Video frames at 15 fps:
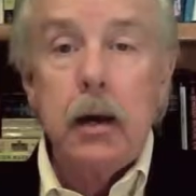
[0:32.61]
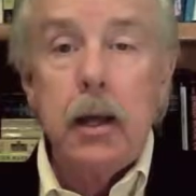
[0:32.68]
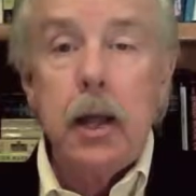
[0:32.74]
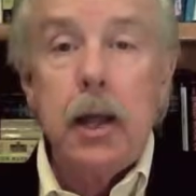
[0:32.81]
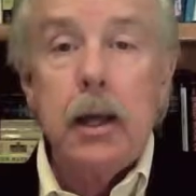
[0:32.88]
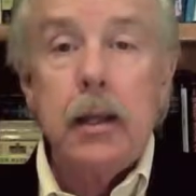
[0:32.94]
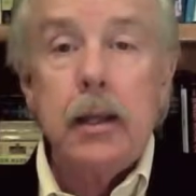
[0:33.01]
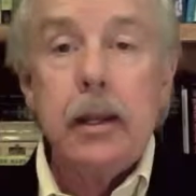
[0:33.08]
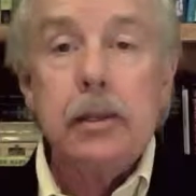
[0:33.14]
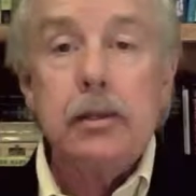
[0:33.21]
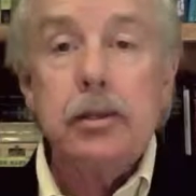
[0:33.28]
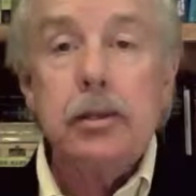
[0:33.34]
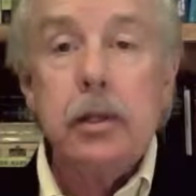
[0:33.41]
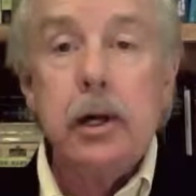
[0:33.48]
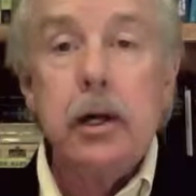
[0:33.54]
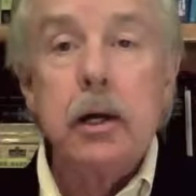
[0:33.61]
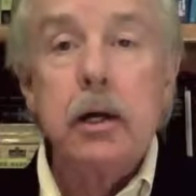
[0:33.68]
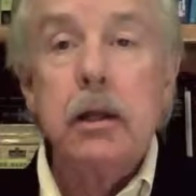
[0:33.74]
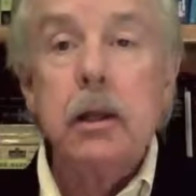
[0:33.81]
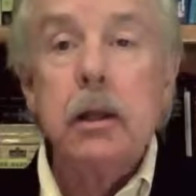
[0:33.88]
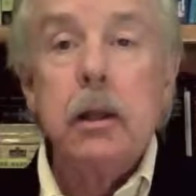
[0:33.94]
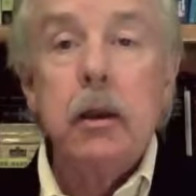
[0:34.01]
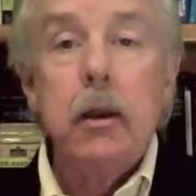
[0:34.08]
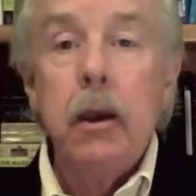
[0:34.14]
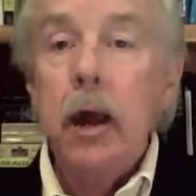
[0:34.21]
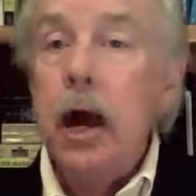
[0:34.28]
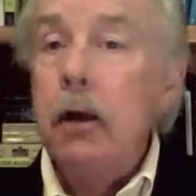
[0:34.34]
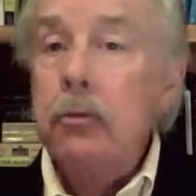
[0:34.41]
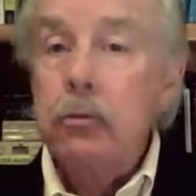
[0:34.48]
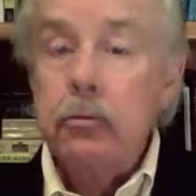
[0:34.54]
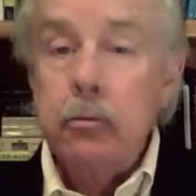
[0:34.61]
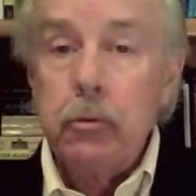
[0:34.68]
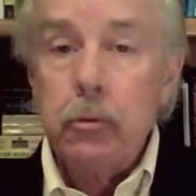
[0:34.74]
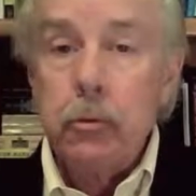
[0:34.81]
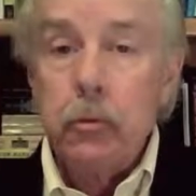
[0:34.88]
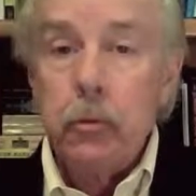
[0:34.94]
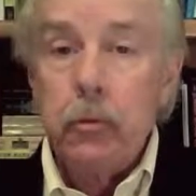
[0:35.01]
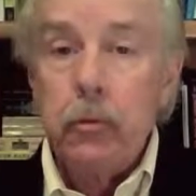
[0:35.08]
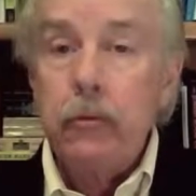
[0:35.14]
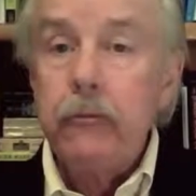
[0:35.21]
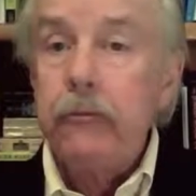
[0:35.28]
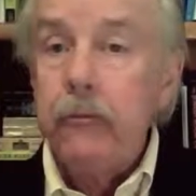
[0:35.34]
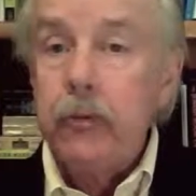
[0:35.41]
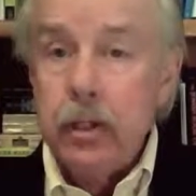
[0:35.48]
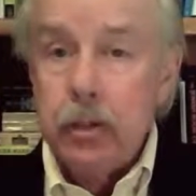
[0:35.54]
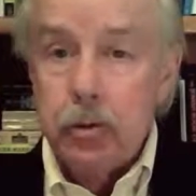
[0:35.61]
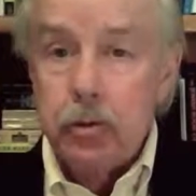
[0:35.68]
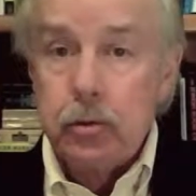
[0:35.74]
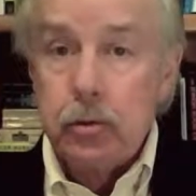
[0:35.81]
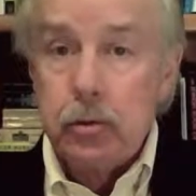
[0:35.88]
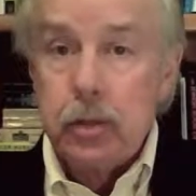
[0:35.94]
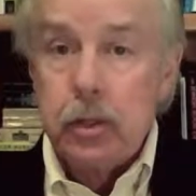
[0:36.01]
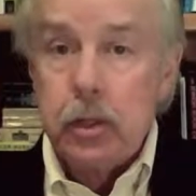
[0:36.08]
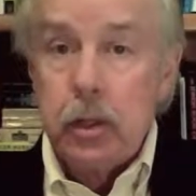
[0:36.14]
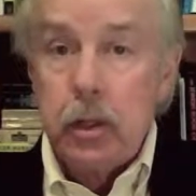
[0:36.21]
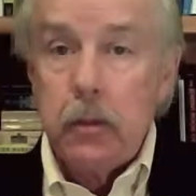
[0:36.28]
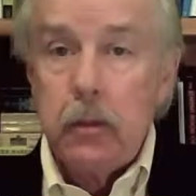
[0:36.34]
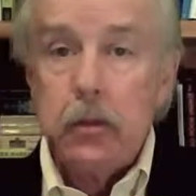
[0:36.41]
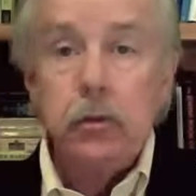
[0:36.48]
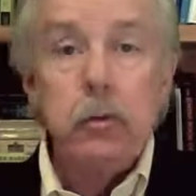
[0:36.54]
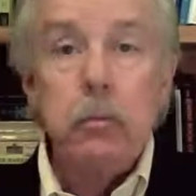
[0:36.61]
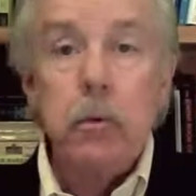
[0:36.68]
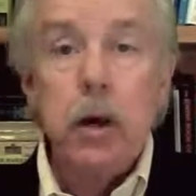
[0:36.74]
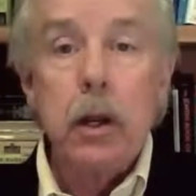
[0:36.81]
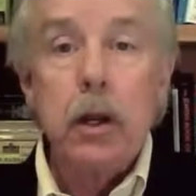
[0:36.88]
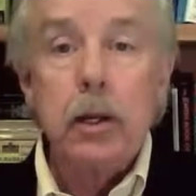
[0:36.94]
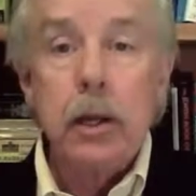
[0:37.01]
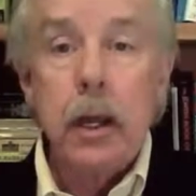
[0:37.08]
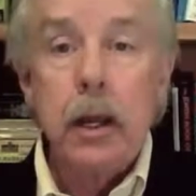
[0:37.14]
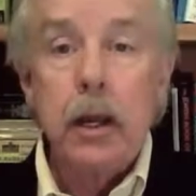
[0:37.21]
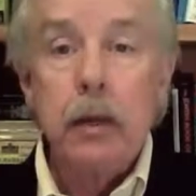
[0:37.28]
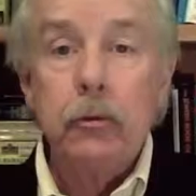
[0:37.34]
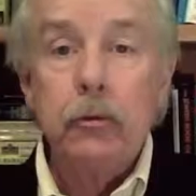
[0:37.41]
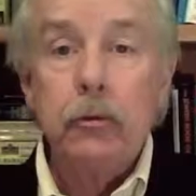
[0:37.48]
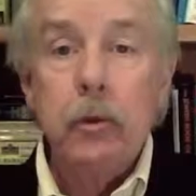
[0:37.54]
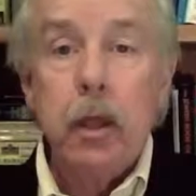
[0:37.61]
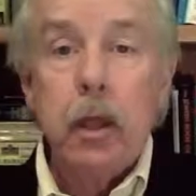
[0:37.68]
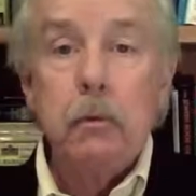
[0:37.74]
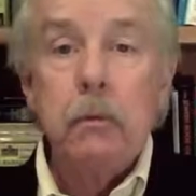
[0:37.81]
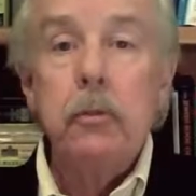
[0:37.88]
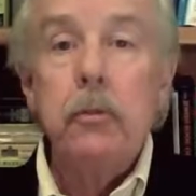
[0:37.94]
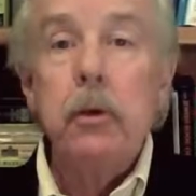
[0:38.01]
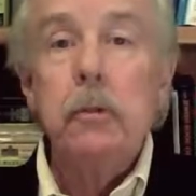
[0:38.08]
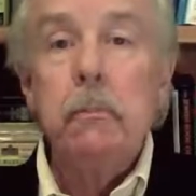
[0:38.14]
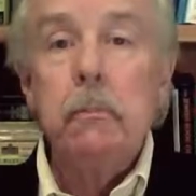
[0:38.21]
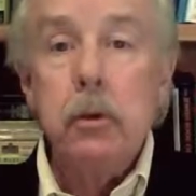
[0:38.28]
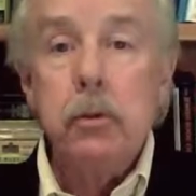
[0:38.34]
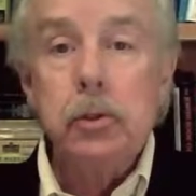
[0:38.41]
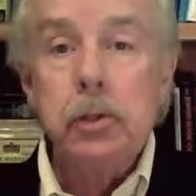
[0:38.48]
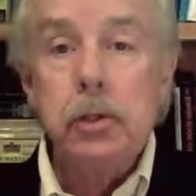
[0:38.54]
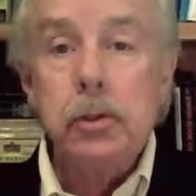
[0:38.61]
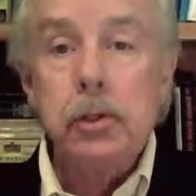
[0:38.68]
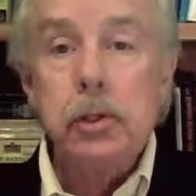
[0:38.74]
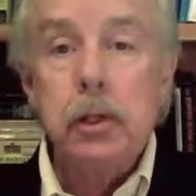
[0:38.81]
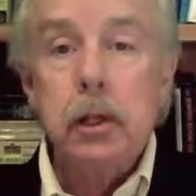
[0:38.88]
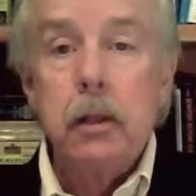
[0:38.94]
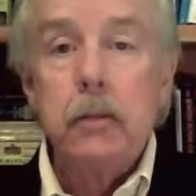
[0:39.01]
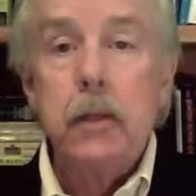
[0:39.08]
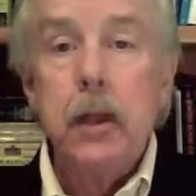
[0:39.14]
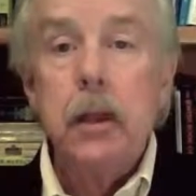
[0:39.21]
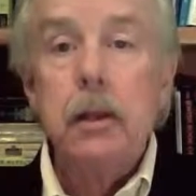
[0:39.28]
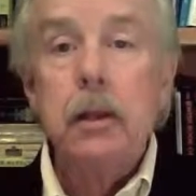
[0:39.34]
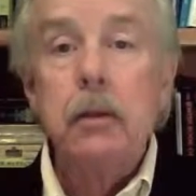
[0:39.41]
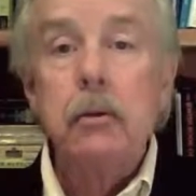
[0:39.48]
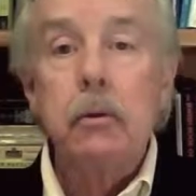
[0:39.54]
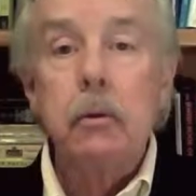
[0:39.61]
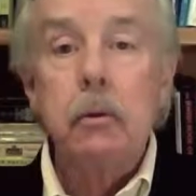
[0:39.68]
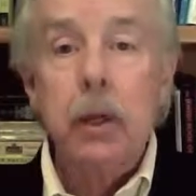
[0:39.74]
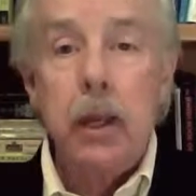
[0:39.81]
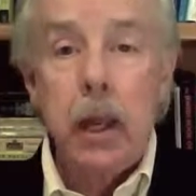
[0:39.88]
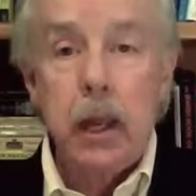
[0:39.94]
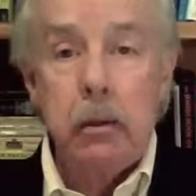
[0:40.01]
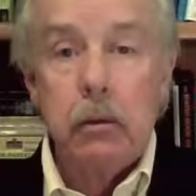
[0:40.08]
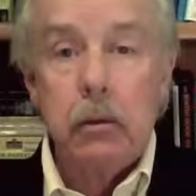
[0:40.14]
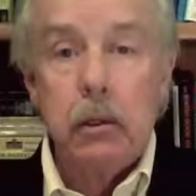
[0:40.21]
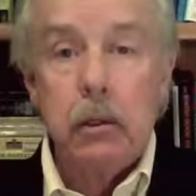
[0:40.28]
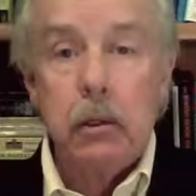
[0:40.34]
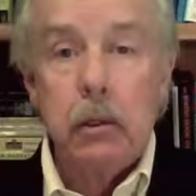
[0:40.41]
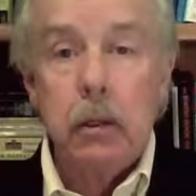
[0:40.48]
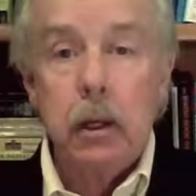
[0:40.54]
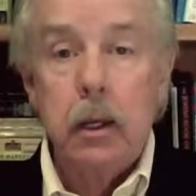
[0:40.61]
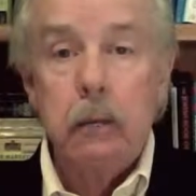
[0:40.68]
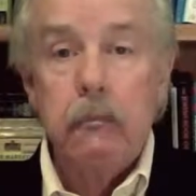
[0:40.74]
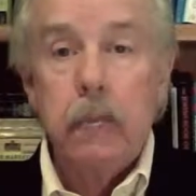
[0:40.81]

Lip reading: And it's done not through the features that your product has, but the emotions that it can create. Okay?